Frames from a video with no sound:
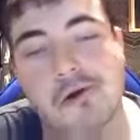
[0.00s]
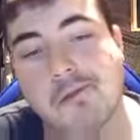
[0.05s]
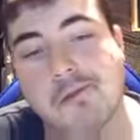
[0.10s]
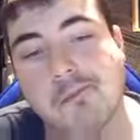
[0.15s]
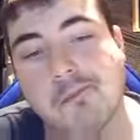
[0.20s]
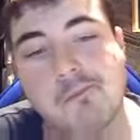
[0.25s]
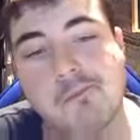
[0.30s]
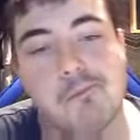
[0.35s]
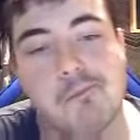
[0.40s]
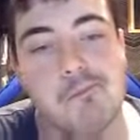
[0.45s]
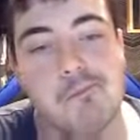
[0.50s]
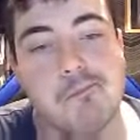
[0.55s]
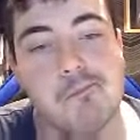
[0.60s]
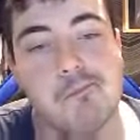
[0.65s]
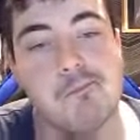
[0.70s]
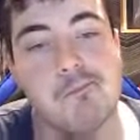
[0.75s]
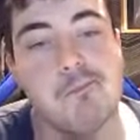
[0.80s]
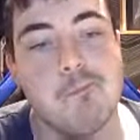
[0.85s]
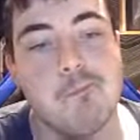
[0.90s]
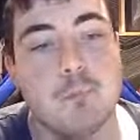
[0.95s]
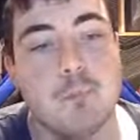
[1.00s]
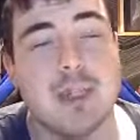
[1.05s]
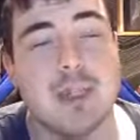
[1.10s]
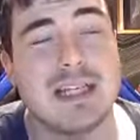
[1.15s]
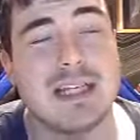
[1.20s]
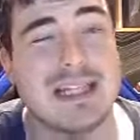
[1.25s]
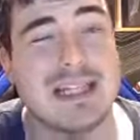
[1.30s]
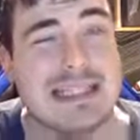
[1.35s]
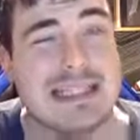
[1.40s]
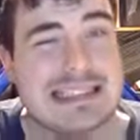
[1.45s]
Hmm, will
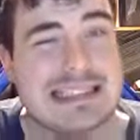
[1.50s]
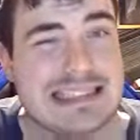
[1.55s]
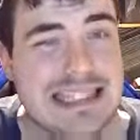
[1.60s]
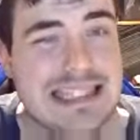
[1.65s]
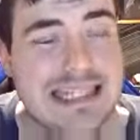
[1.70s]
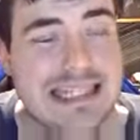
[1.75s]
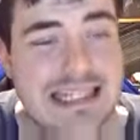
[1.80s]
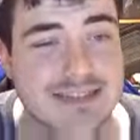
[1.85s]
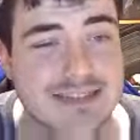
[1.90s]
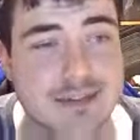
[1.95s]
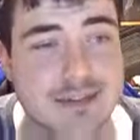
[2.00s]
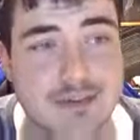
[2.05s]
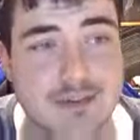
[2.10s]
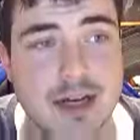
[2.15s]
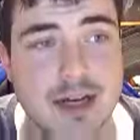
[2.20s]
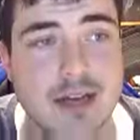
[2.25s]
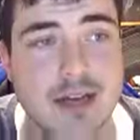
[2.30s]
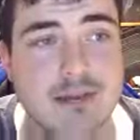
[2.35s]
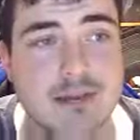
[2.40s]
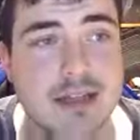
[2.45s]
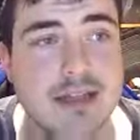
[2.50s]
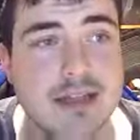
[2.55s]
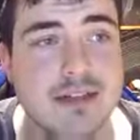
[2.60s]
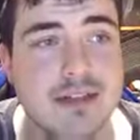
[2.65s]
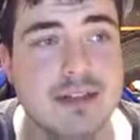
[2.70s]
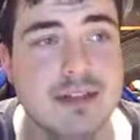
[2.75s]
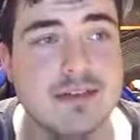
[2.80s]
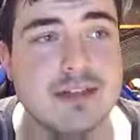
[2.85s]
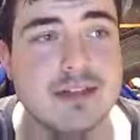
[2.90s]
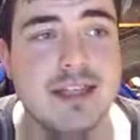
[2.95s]
it get you survival in
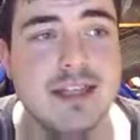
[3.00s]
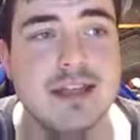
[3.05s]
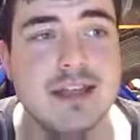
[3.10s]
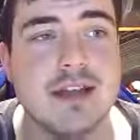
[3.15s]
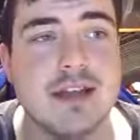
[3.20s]
this league?